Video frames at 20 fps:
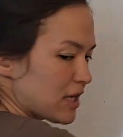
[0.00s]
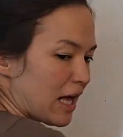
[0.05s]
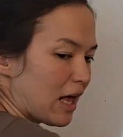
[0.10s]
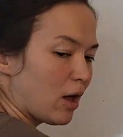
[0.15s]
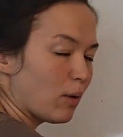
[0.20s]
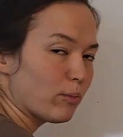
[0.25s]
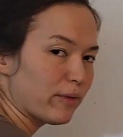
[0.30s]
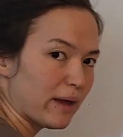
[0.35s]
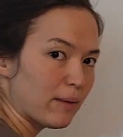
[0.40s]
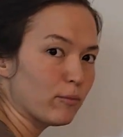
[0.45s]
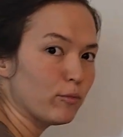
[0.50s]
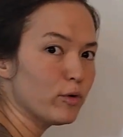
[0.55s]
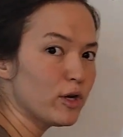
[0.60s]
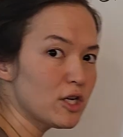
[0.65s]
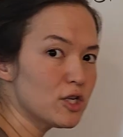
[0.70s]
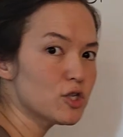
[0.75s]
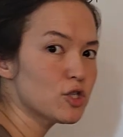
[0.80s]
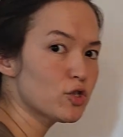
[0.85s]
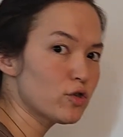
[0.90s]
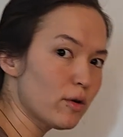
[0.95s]
to help them
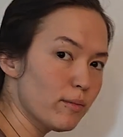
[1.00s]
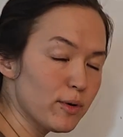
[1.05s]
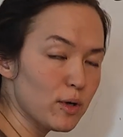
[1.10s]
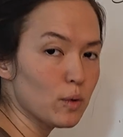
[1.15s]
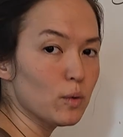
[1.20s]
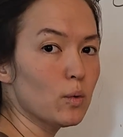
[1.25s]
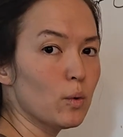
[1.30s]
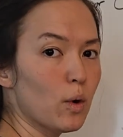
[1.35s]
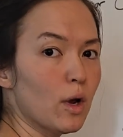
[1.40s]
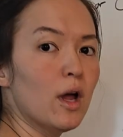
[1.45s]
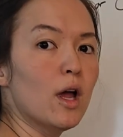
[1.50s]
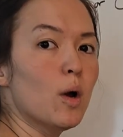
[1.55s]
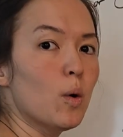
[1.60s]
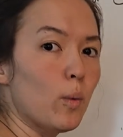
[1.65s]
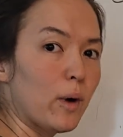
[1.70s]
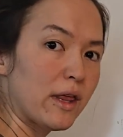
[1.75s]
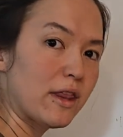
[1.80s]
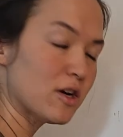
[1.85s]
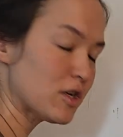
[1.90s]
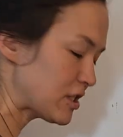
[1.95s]
redistribute
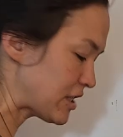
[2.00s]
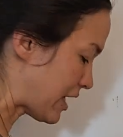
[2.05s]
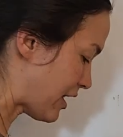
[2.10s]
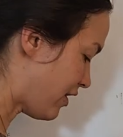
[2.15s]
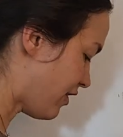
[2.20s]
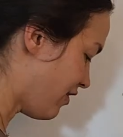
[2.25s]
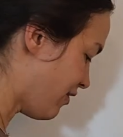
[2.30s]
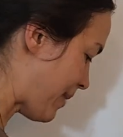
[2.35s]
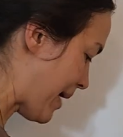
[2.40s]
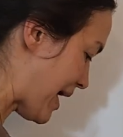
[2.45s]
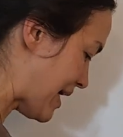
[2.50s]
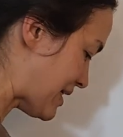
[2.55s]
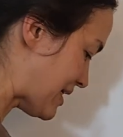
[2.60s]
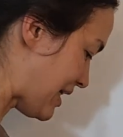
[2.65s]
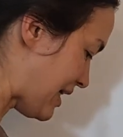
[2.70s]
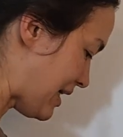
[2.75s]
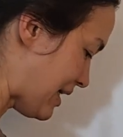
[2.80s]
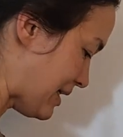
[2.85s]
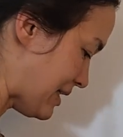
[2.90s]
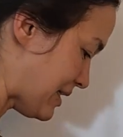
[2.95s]
where their center of mass
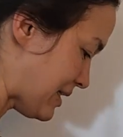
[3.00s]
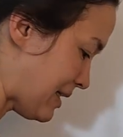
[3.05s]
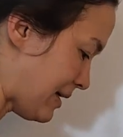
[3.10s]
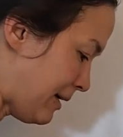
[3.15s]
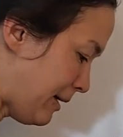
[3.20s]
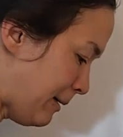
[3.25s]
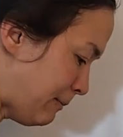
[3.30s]
is.